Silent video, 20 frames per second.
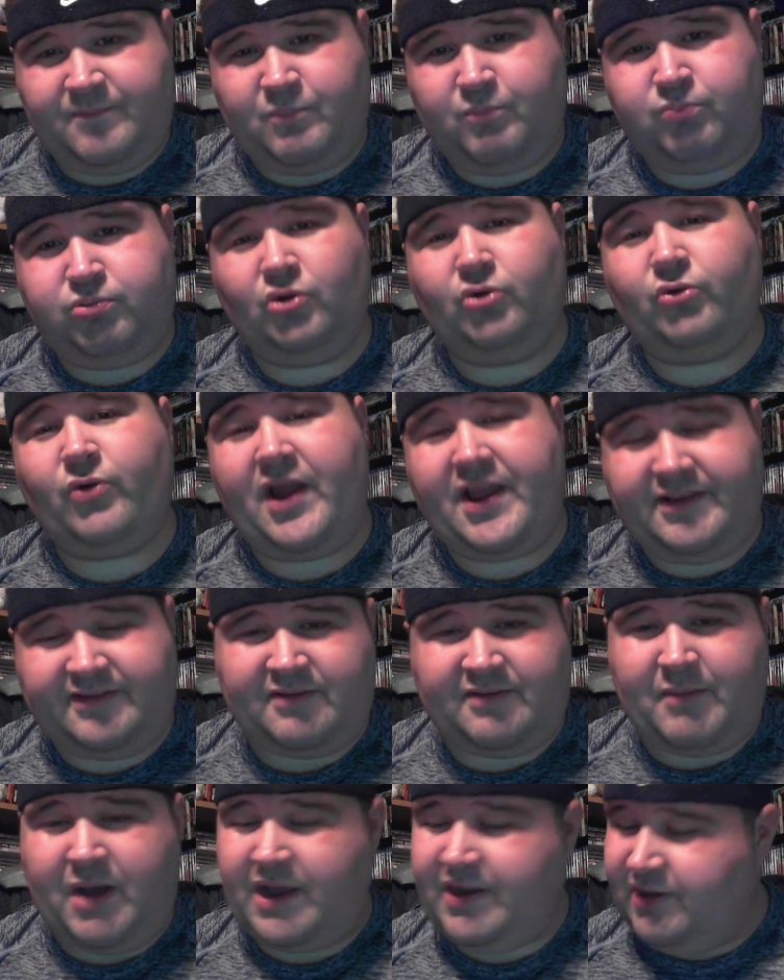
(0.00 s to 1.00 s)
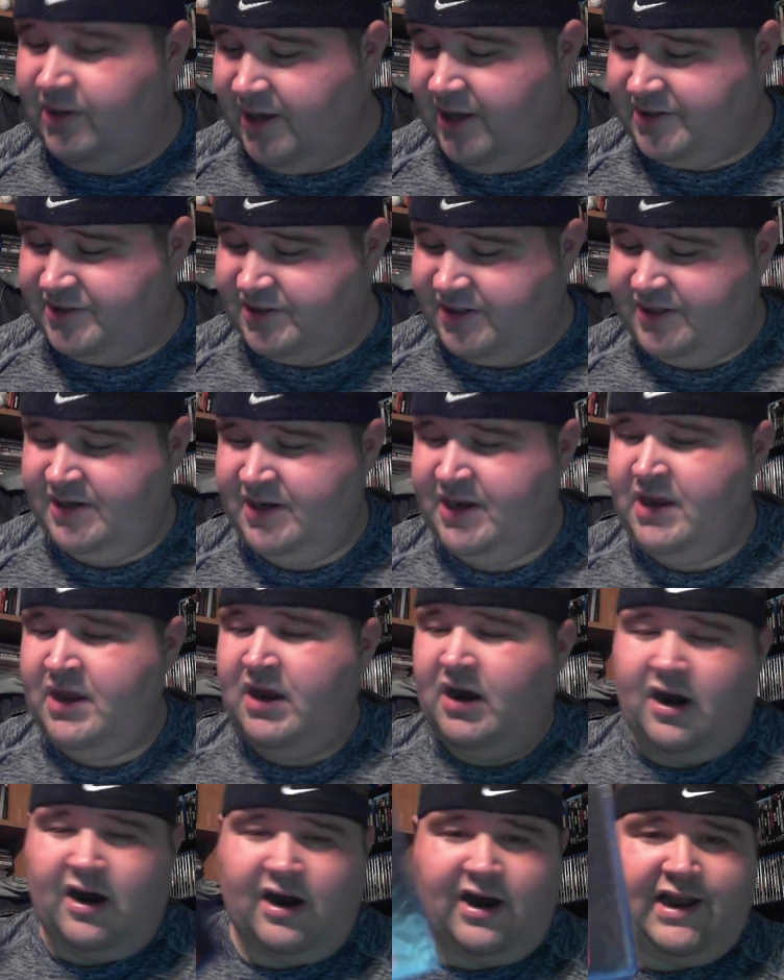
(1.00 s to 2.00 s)
Blu-rays in my collection.
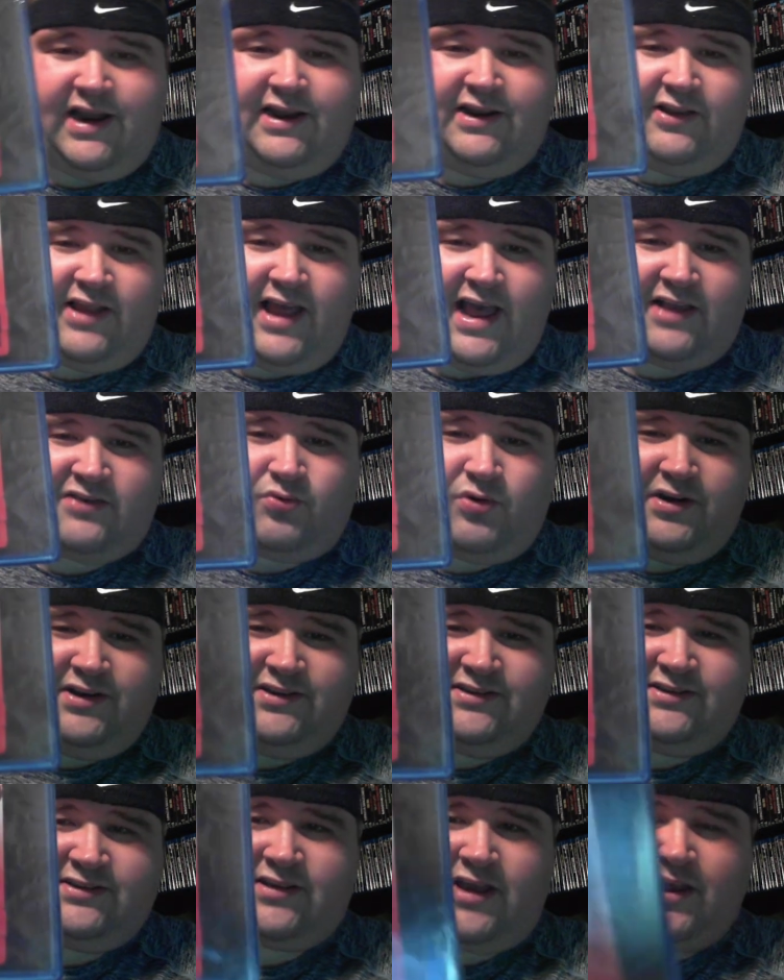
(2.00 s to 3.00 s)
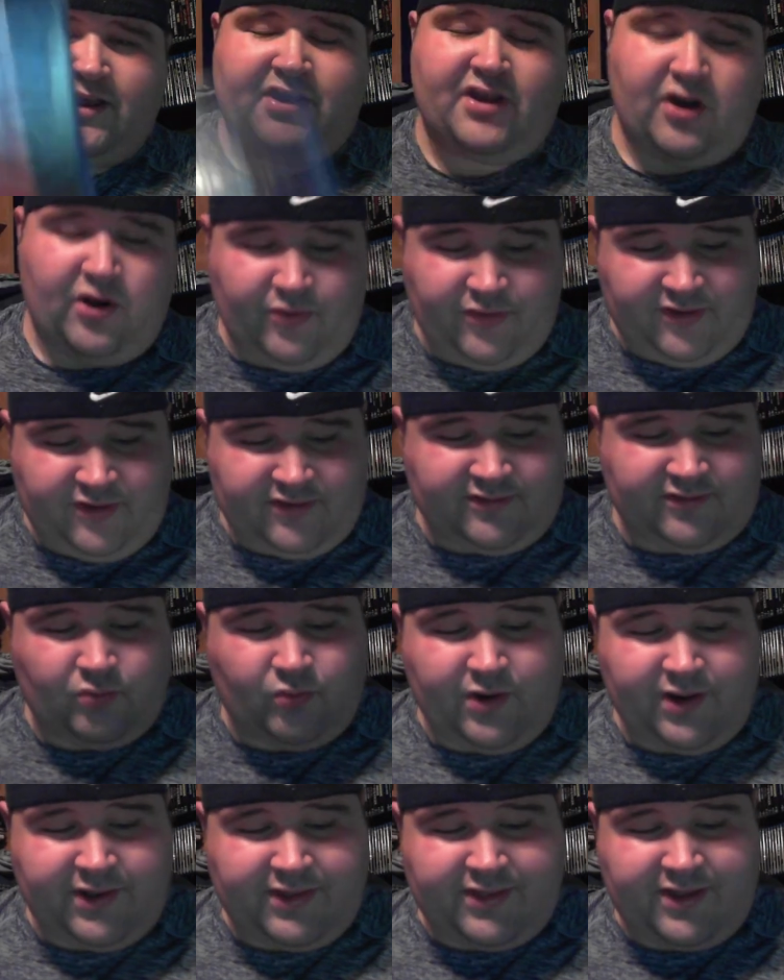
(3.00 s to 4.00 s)
And then the last one is Psycho. This is
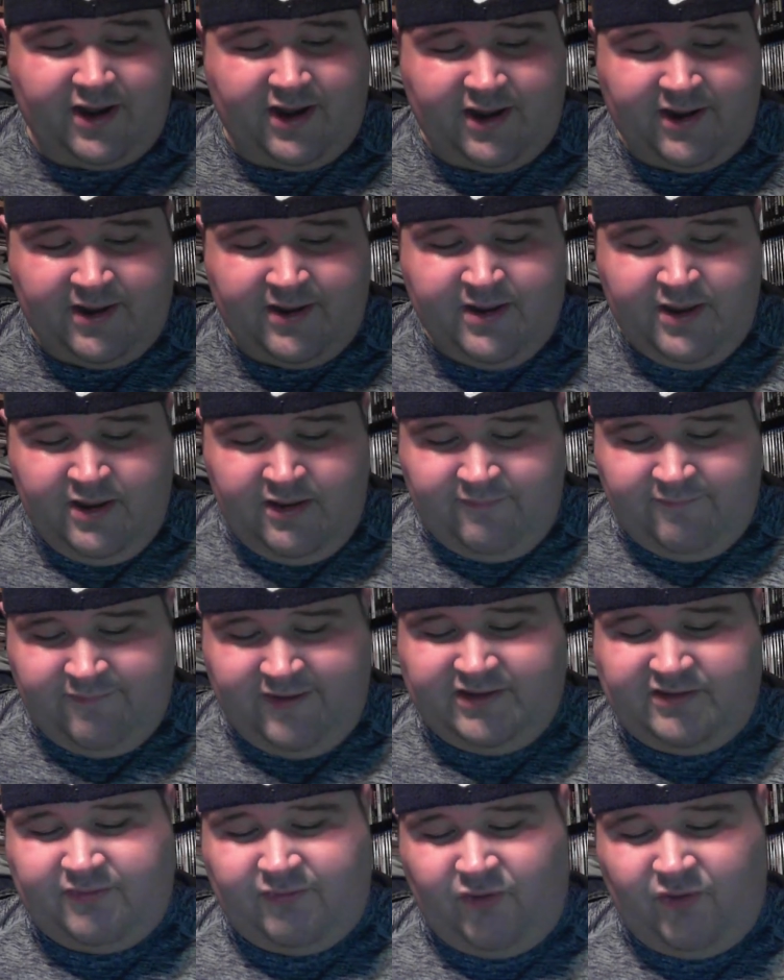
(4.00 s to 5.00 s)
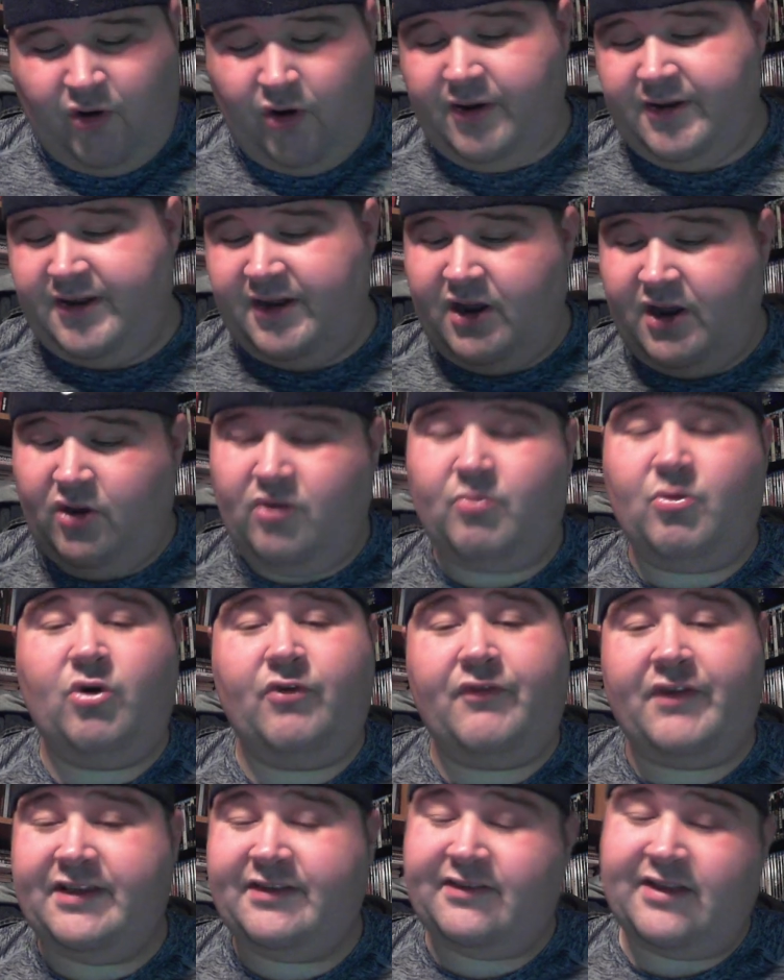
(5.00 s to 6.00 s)
with Vince Vaughn. You know, the
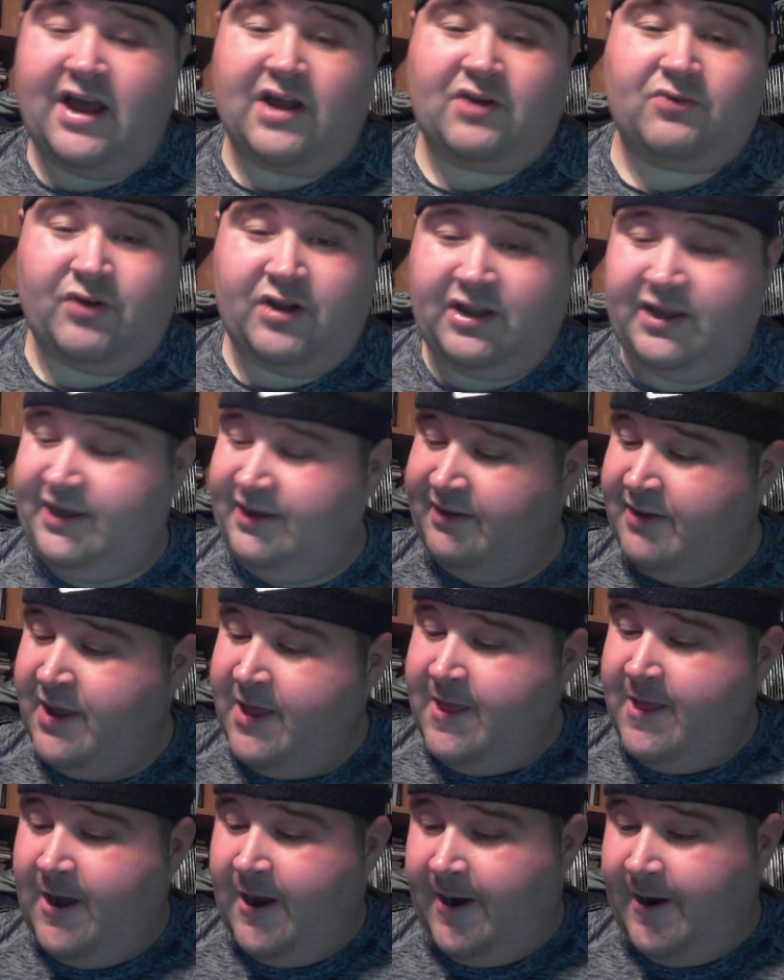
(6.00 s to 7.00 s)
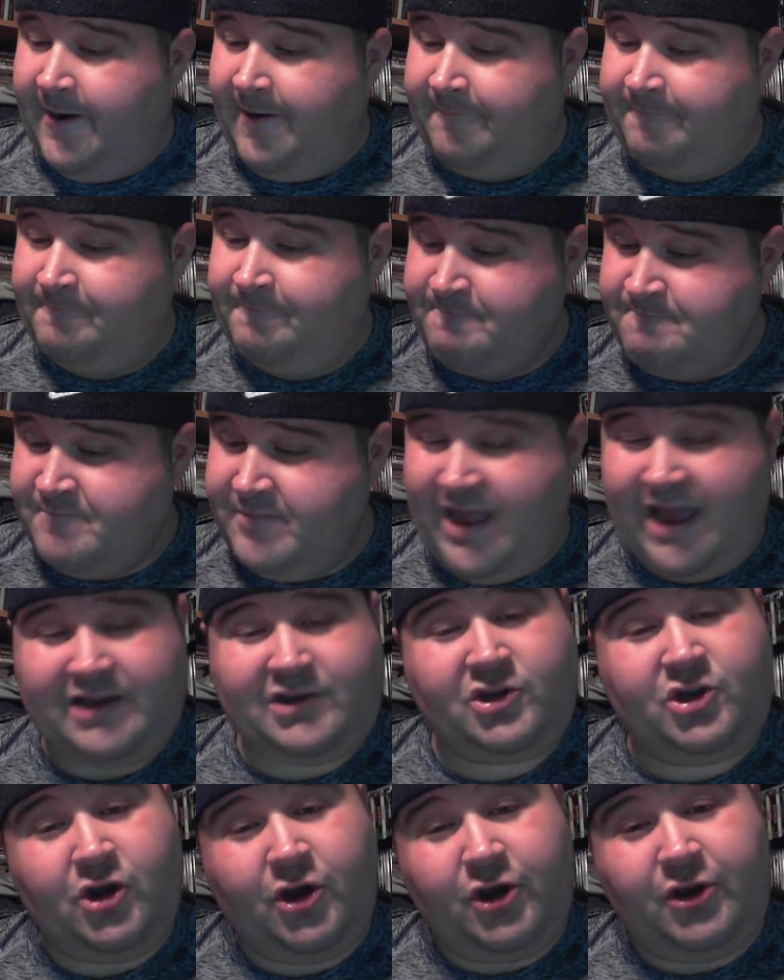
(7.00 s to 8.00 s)
movie's not really
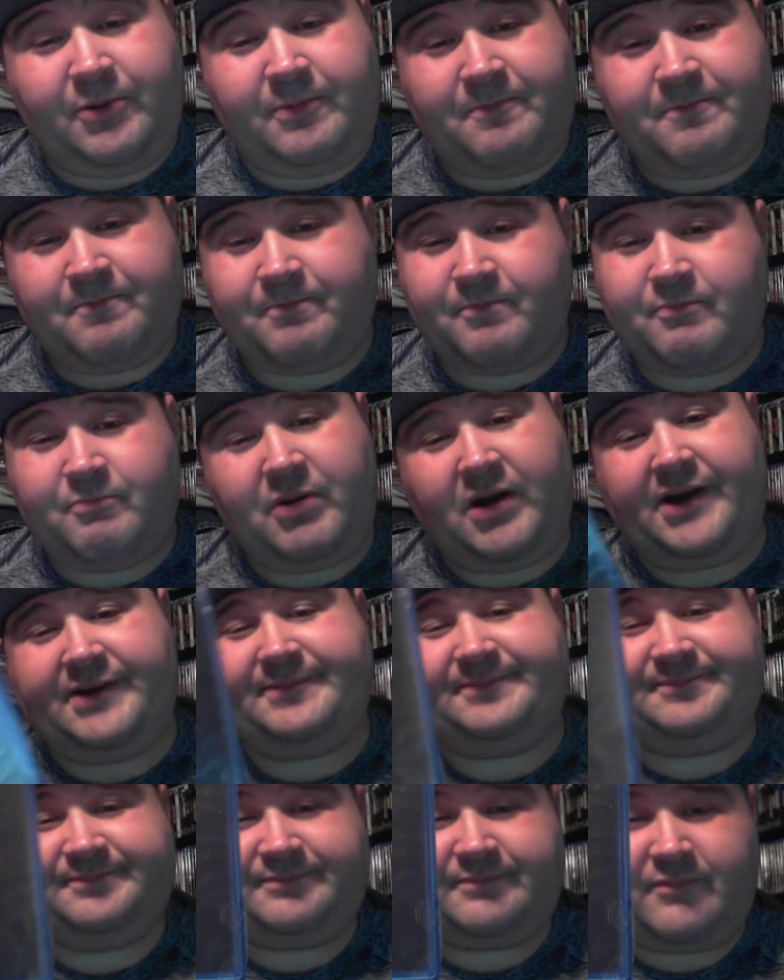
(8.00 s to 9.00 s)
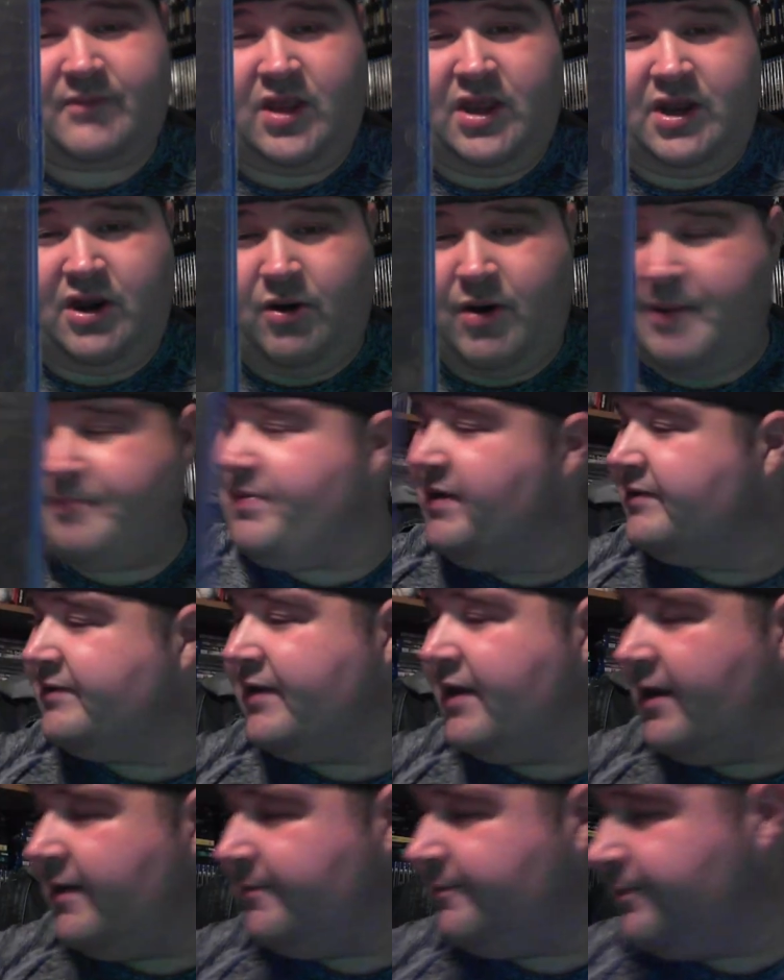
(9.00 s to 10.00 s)
that good, but, you know, I picked
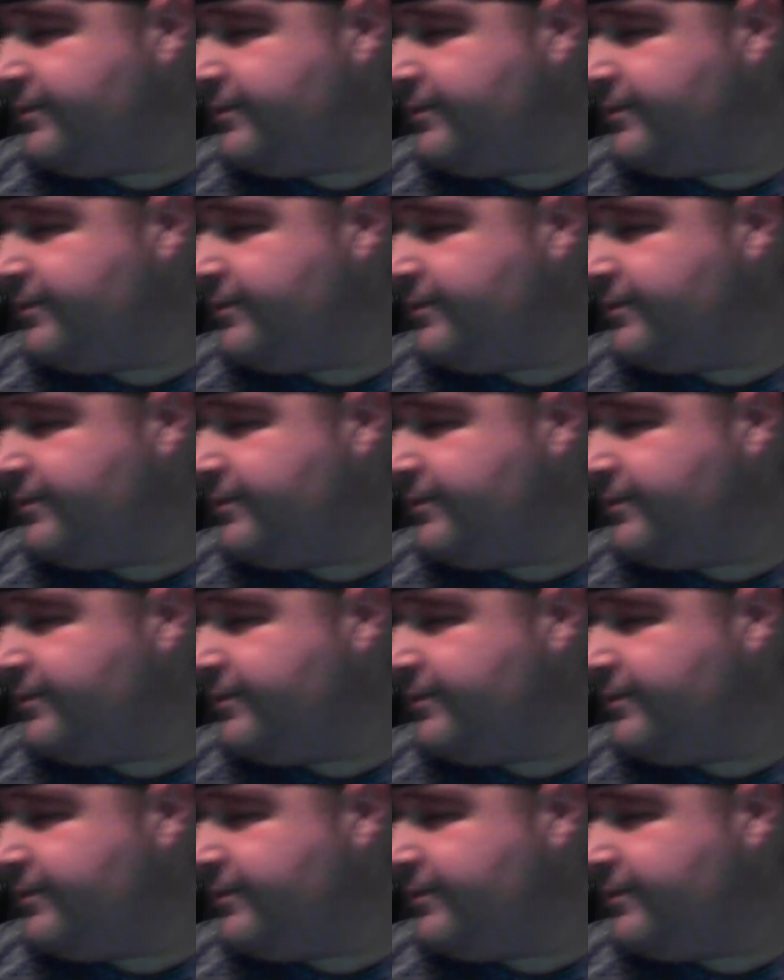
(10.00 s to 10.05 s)
it up.